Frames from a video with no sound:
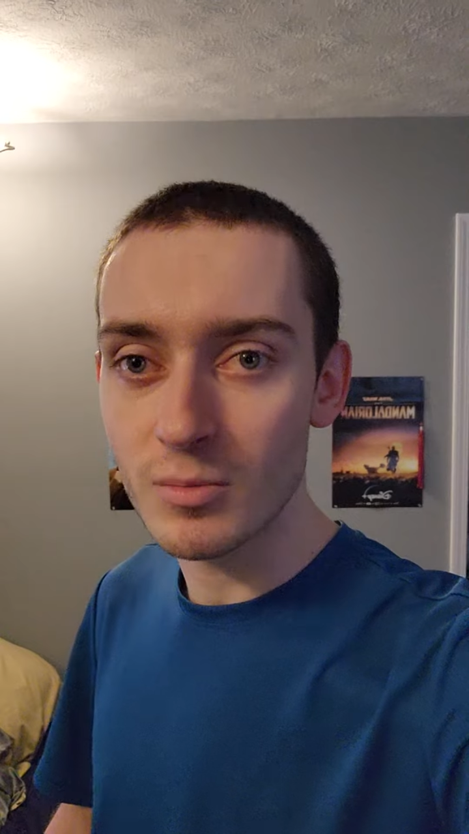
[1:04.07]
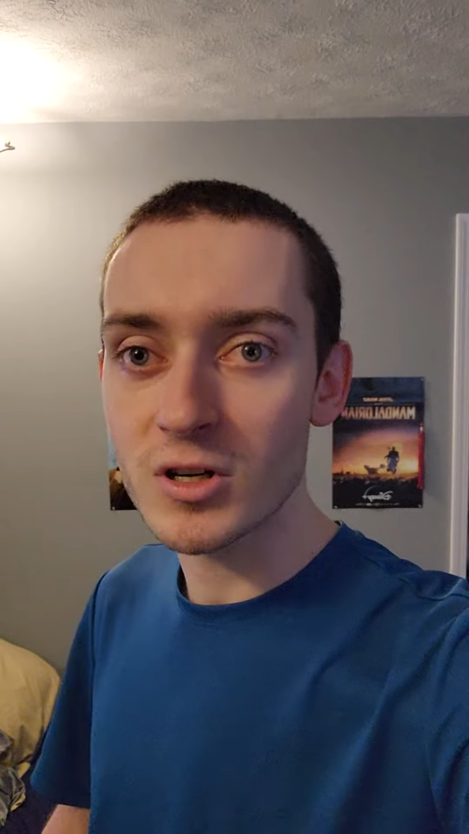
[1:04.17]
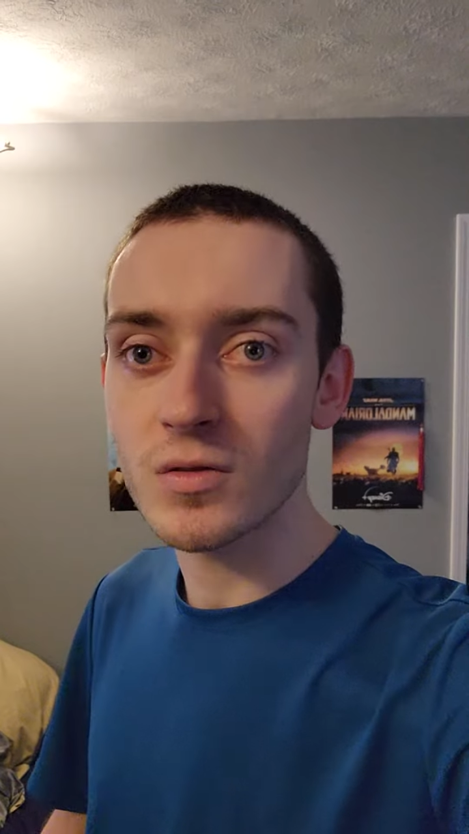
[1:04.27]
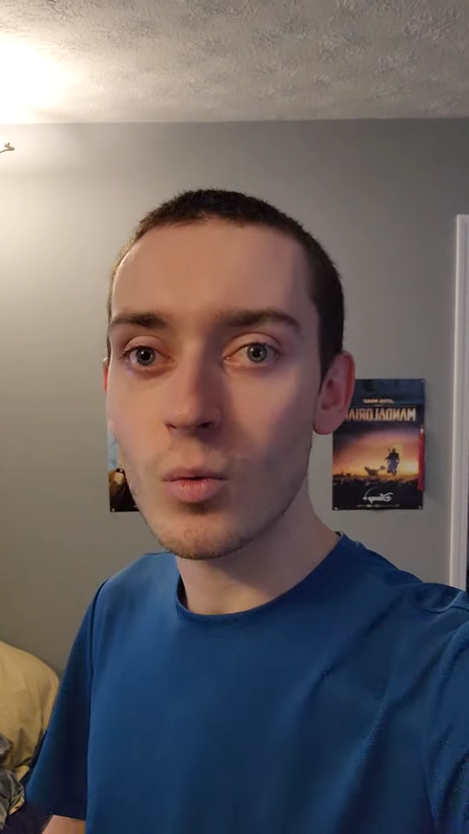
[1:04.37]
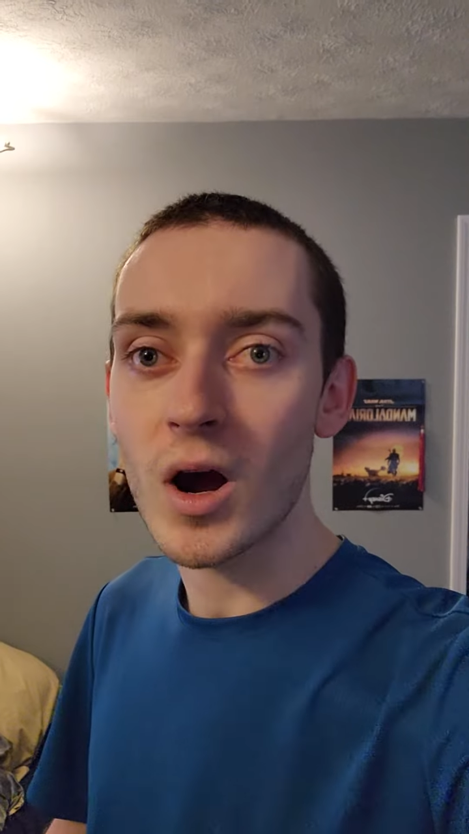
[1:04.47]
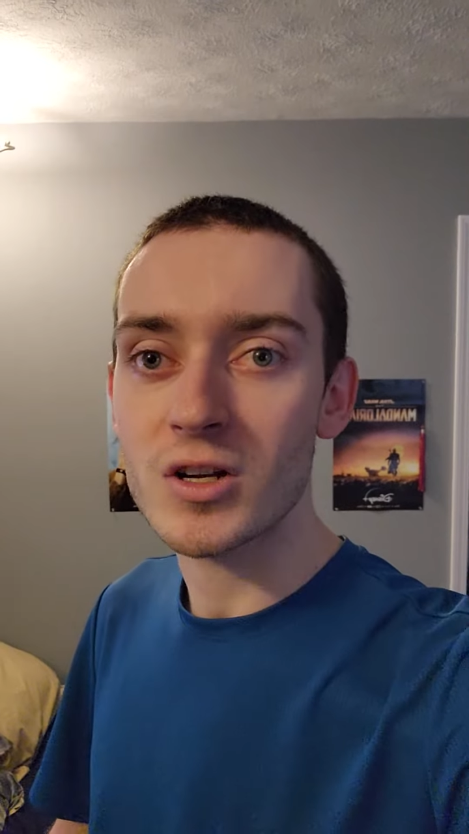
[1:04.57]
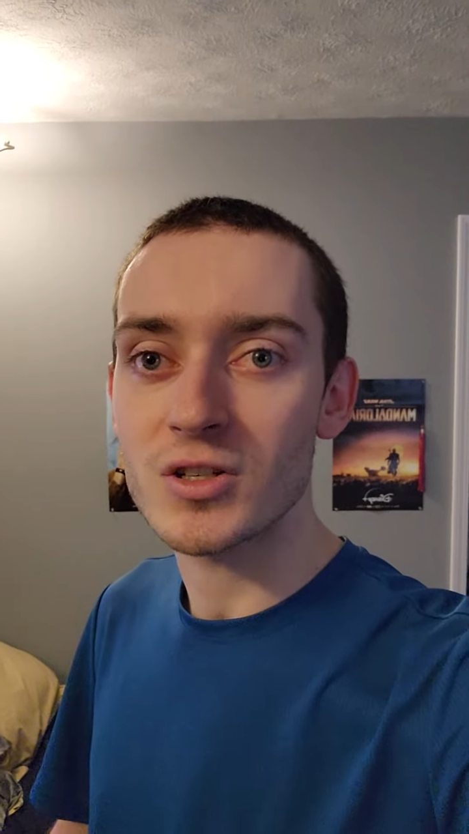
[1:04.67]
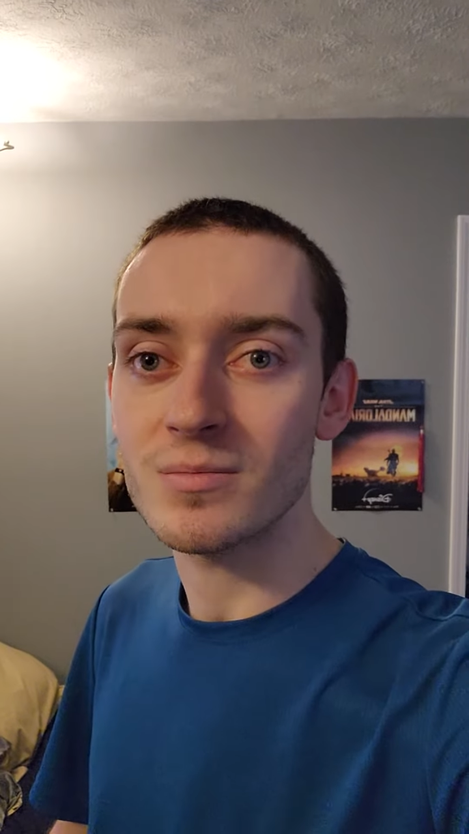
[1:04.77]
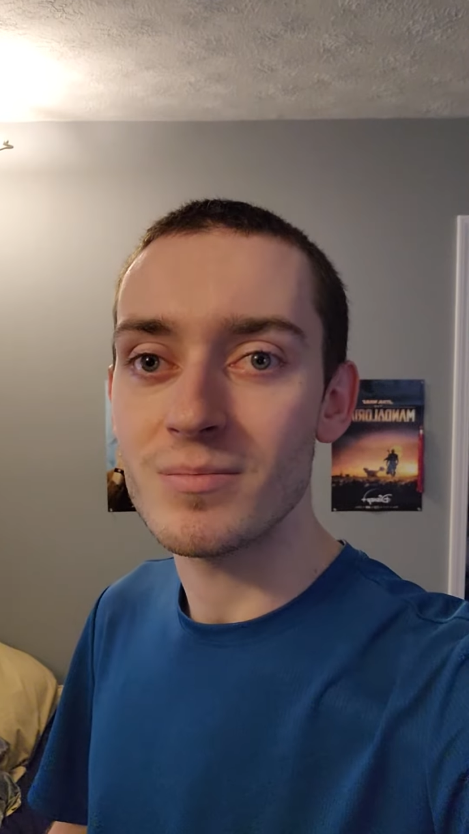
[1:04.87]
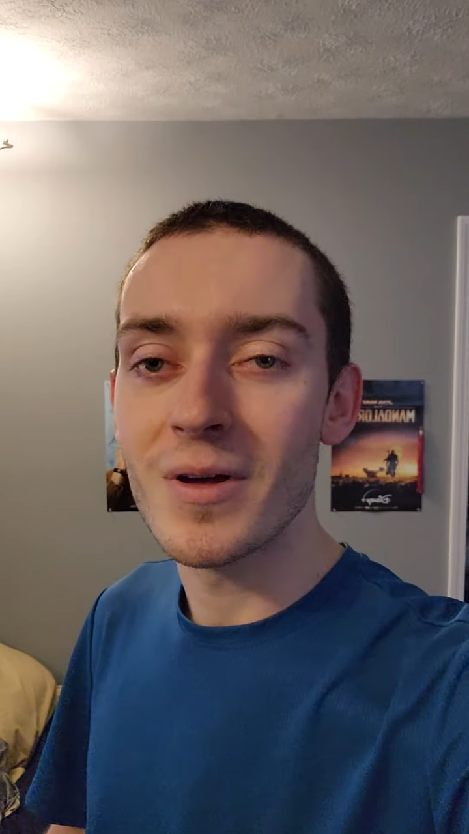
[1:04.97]
much for
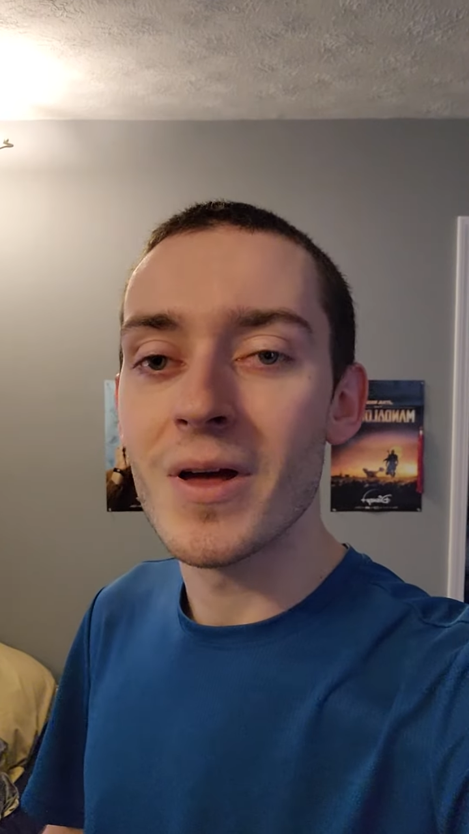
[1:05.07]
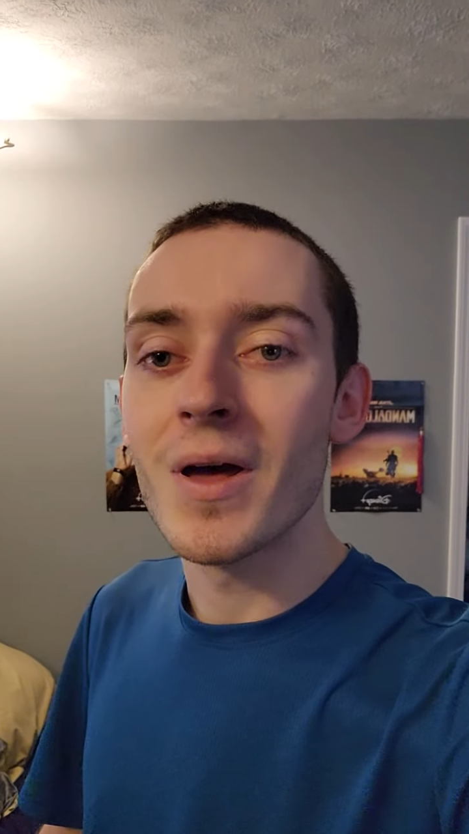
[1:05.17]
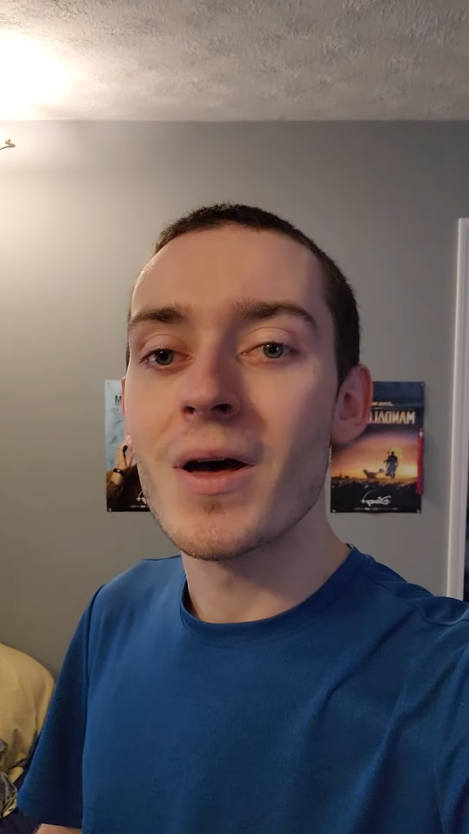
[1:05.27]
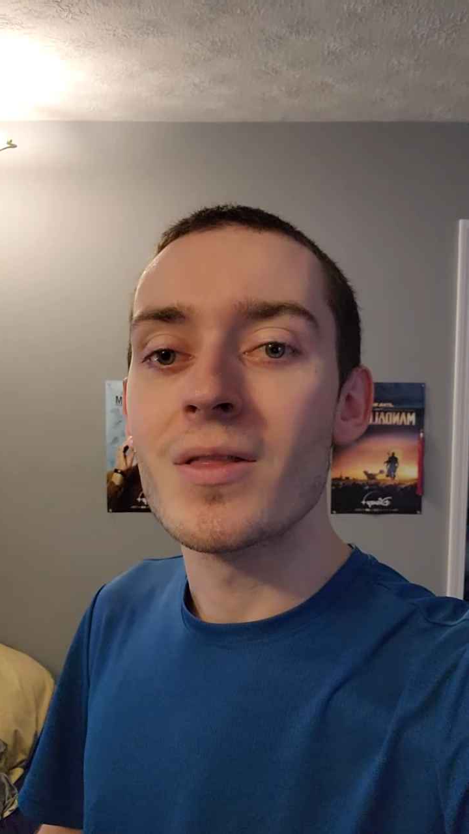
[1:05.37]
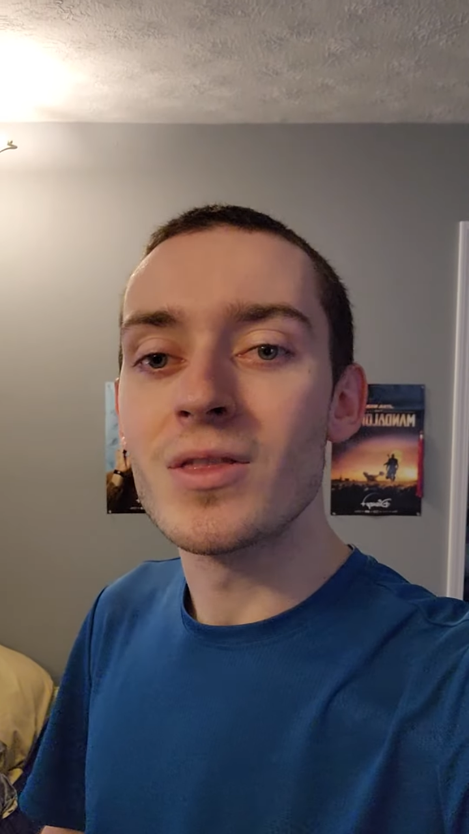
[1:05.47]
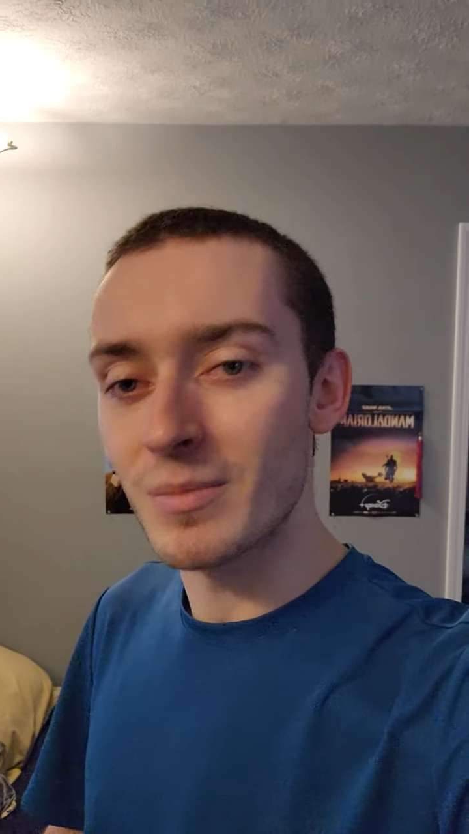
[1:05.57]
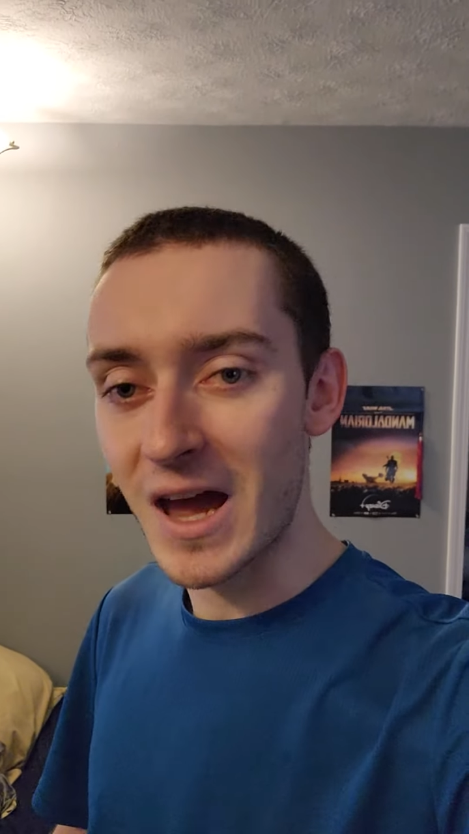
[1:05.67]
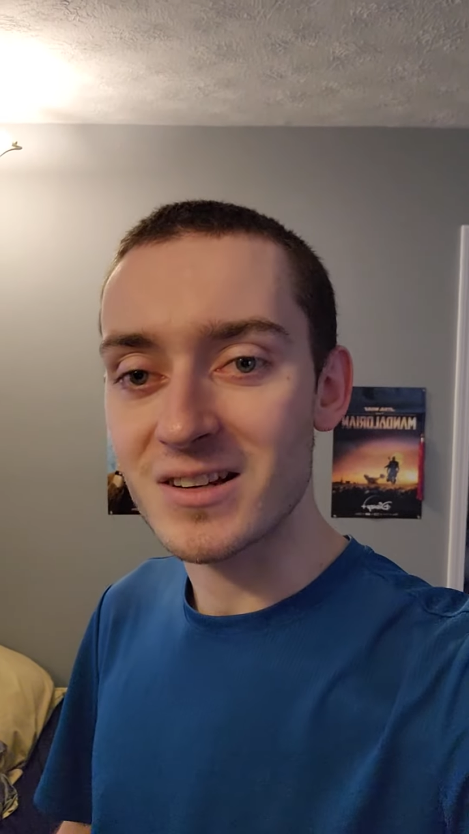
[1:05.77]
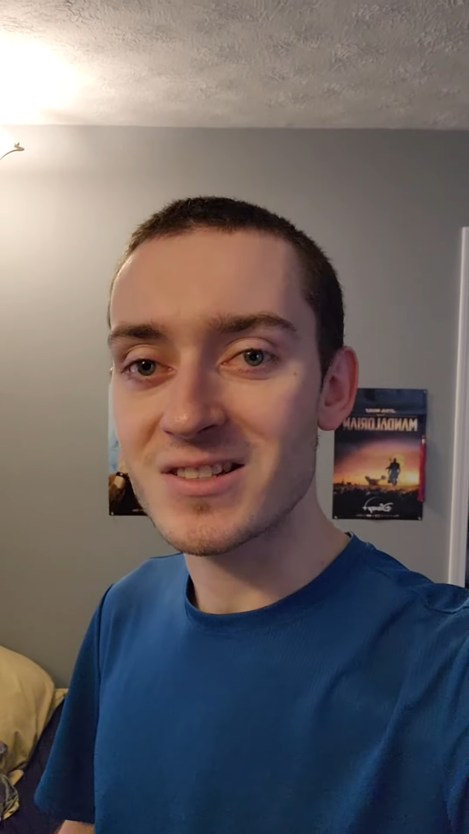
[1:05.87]
watching. The Mac